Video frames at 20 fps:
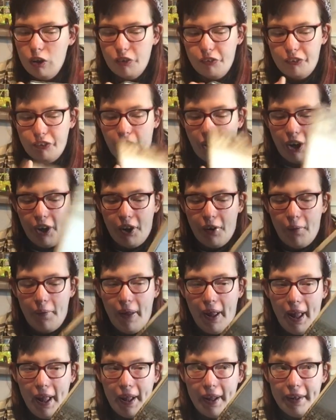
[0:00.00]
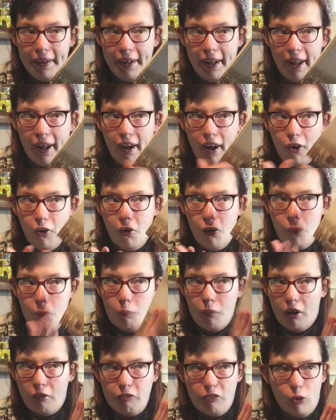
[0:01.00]
so yeah, all
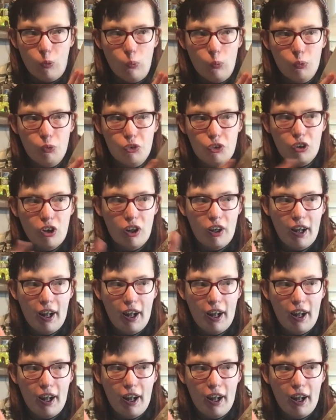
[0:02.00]
my thoughts